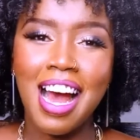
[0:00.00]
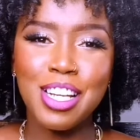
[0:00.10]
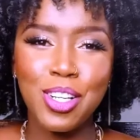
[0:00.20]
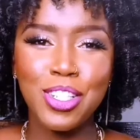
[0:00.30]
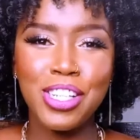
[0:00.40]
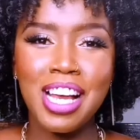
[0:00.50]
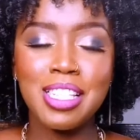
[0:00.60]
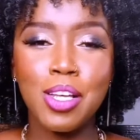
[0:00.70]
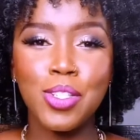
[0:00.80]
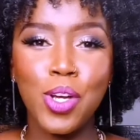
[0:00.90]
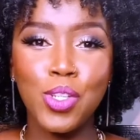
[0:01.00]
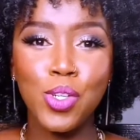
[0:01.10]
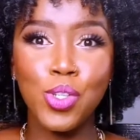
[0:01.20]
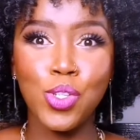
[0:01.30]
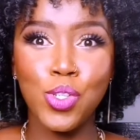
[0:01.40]
I told you guys I was going
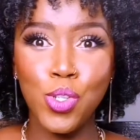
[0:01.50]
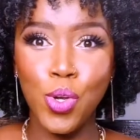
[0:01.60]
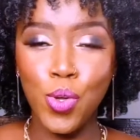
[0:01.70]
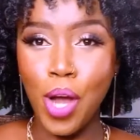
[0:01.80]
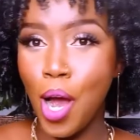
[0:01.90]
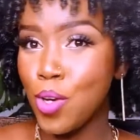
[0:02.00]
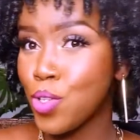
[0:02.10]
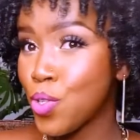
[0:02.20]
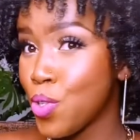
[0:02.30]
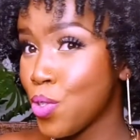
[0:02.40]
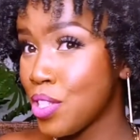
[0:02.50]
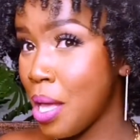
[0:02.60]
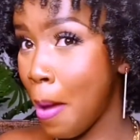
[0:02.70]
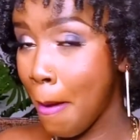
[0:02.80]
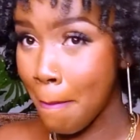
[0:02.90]
to show you how to use
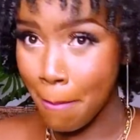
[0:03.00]
the